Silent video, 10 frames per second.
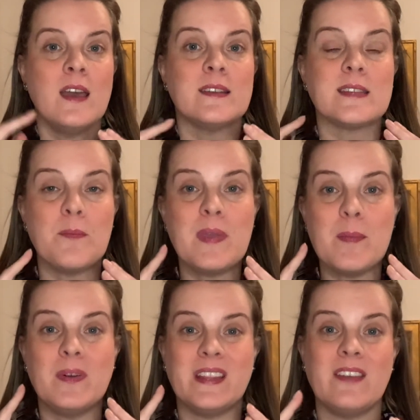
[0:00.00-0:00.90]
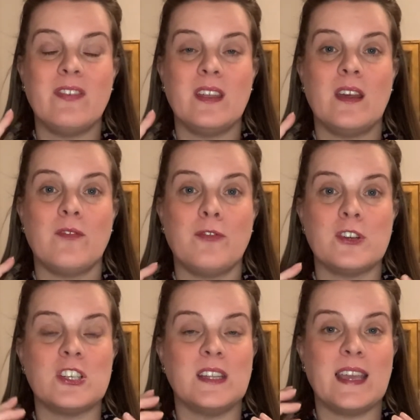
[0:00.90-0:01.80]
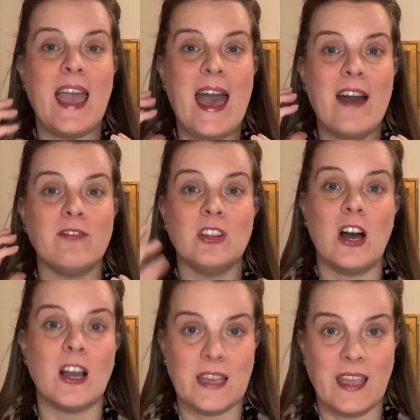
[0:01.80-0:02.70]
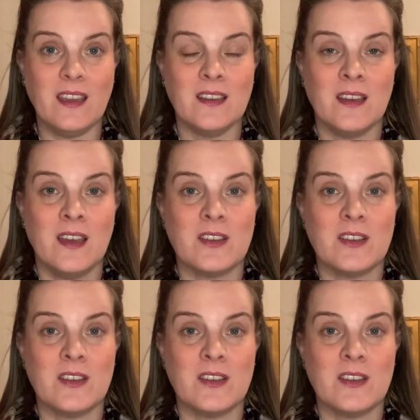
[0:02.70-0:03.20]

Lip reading: some people even unfortunately have locking.